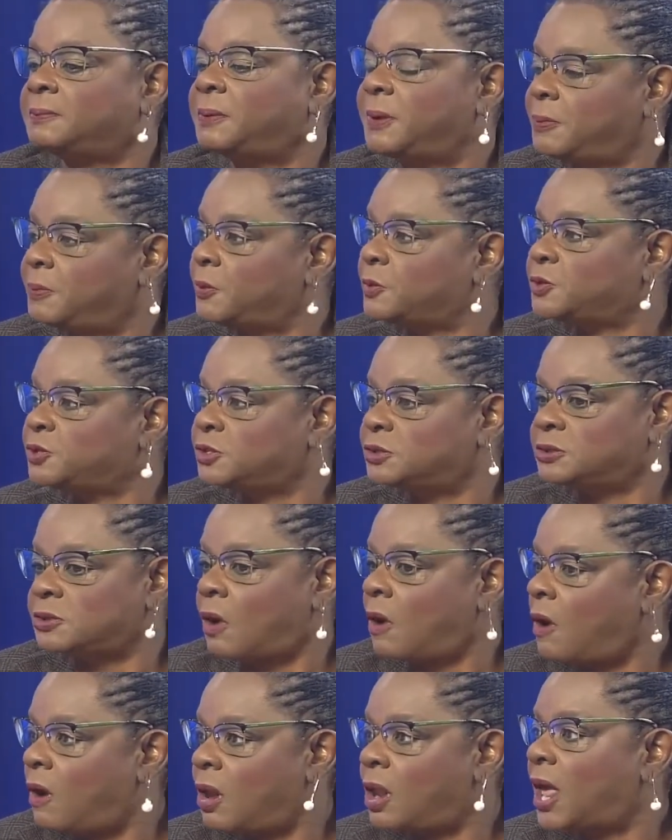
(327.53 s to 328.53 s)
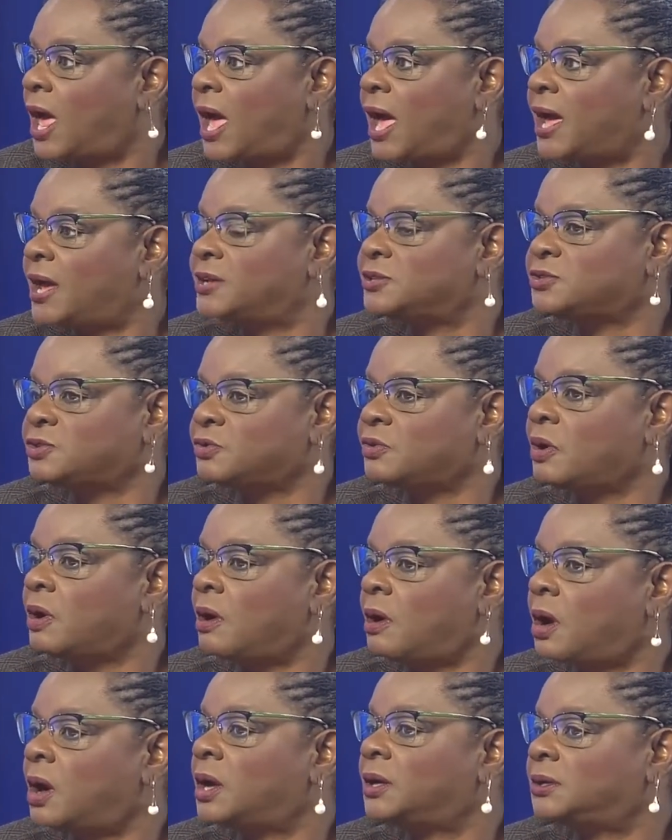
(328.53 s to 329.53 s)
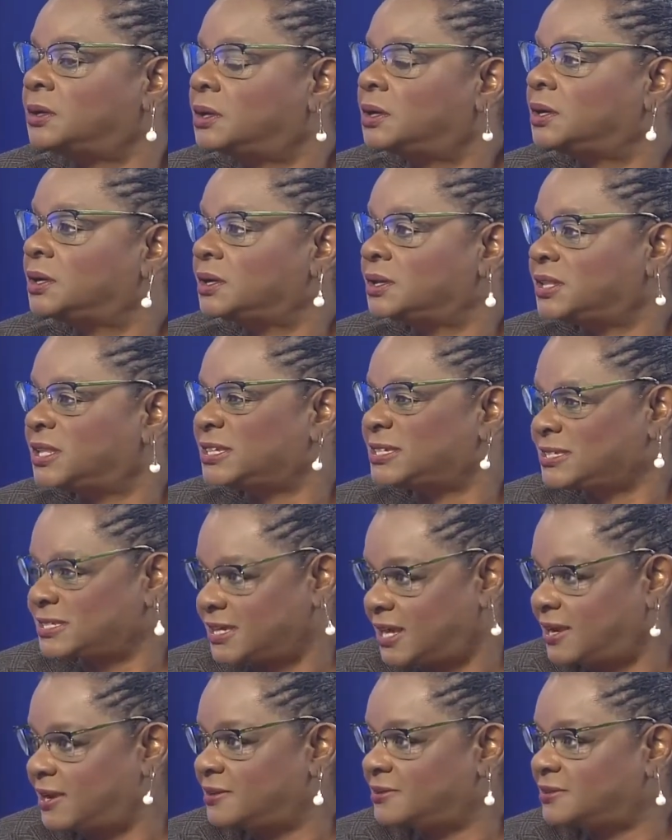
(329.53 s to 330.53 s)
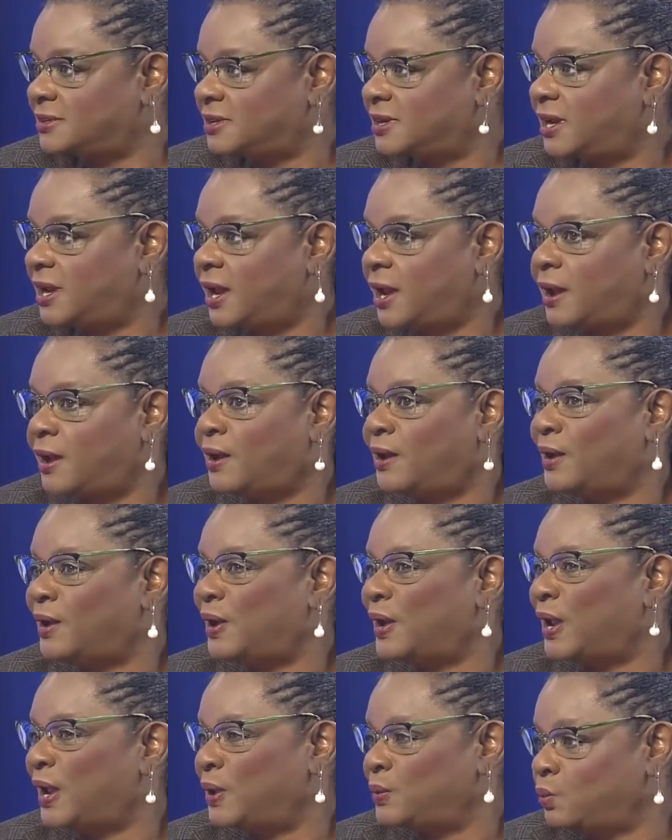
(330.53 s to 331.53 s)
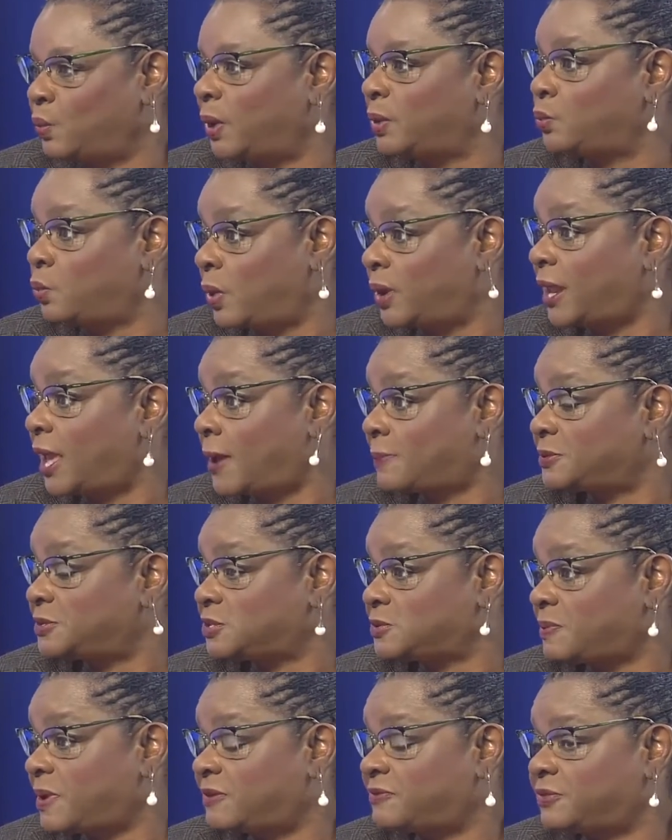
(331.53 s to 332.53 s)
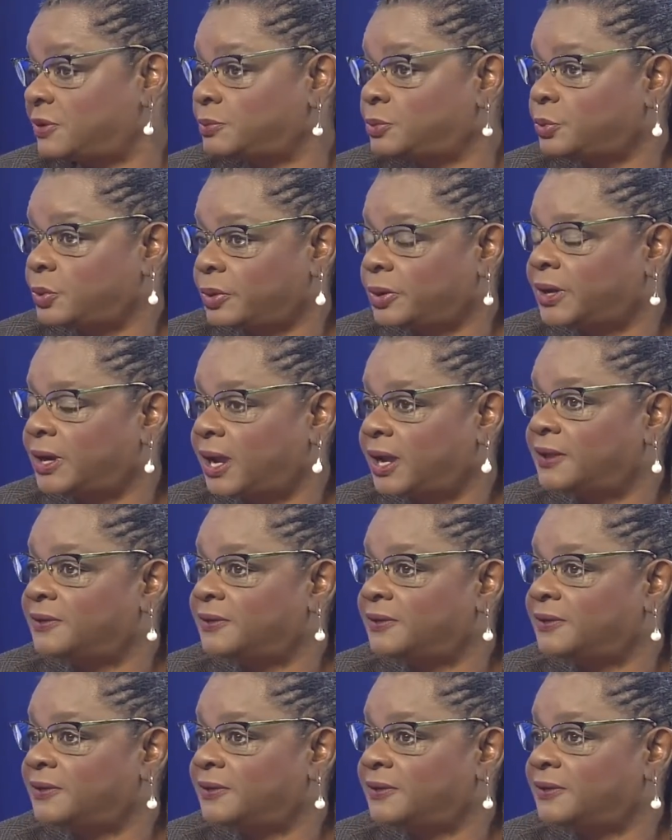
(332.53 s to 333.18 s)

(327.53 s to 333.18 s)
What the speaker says: people should, all eyes are on the Senate and what happens by February